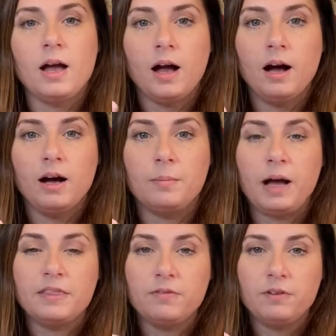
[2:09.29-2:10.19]

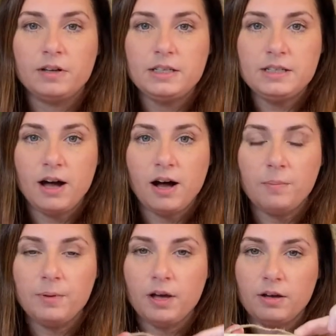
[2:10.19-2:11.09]
at the very
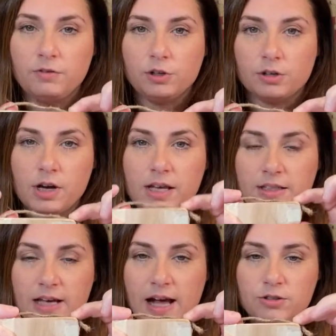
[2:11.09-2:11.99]
top of your
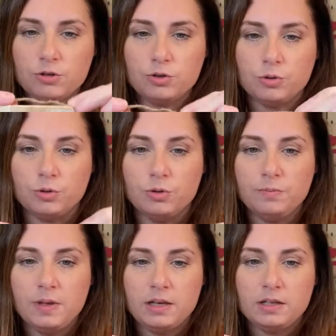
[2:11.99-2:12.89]
tassel tool
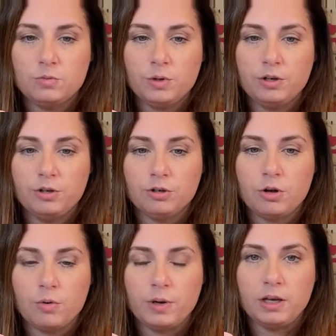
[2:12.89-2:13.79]
is where you're
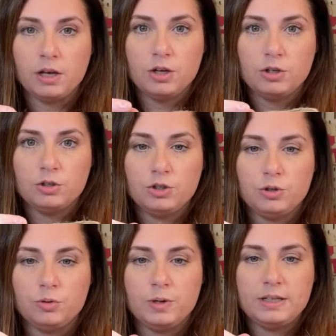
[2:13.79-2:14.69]
going
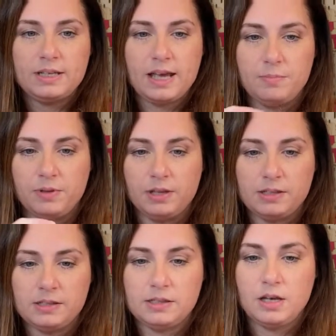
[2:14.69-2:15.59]
to tape this.